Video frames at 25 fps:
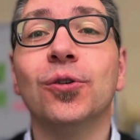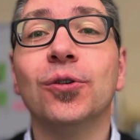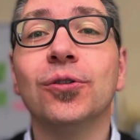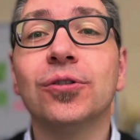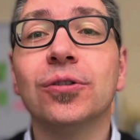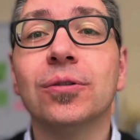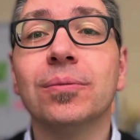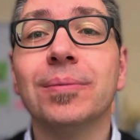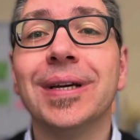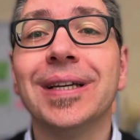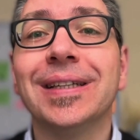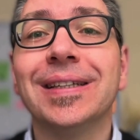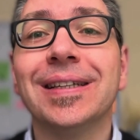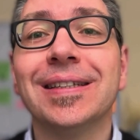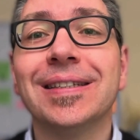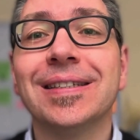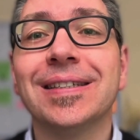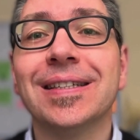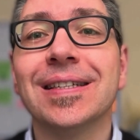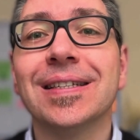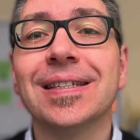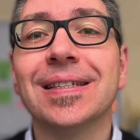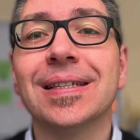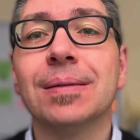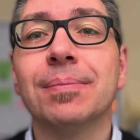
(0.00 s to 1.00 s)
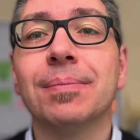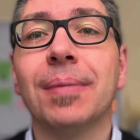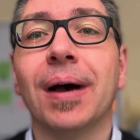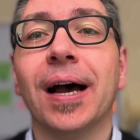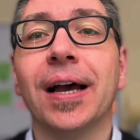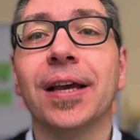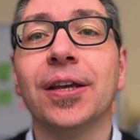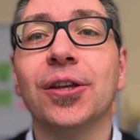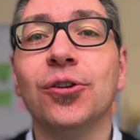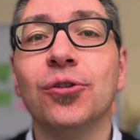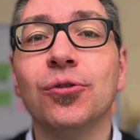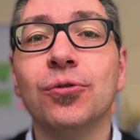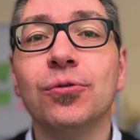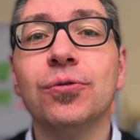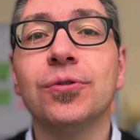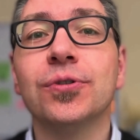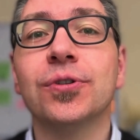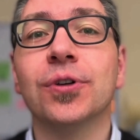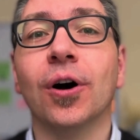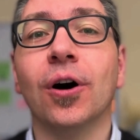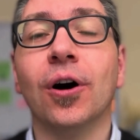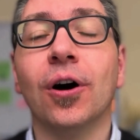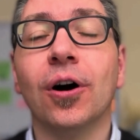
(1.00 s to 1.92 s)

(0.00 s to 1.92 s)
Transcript: automated system I use